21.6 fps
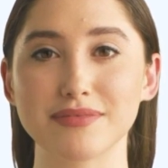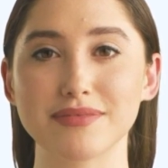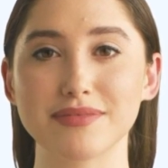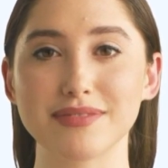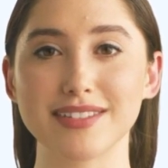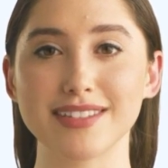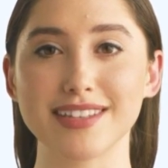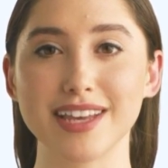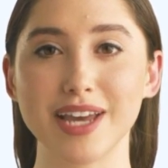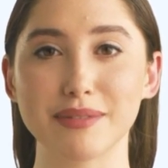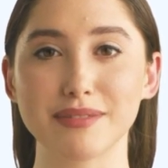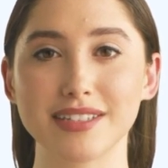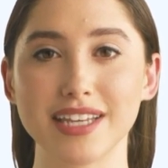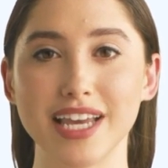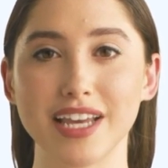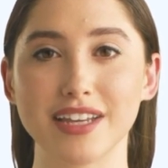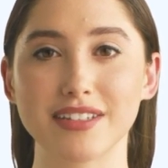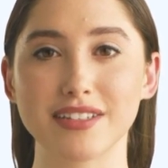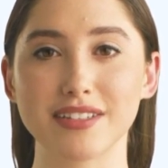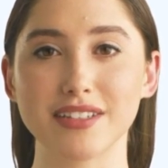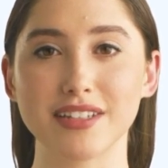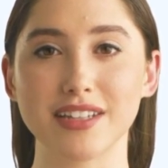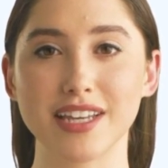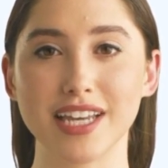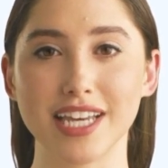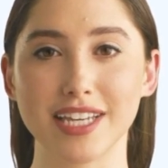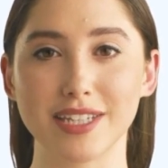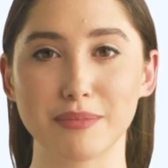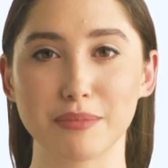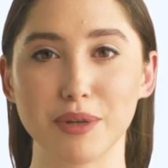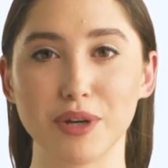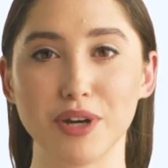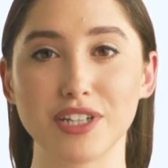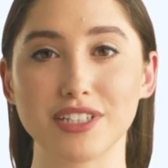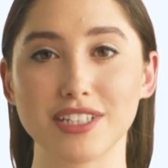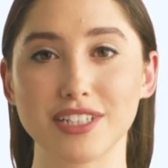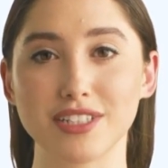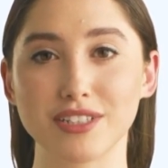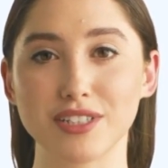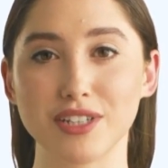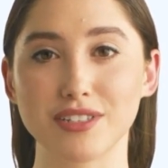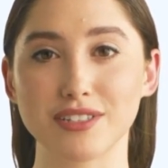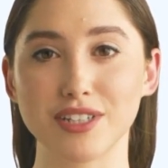Step 10. Explore
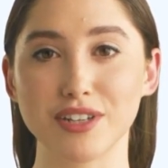additional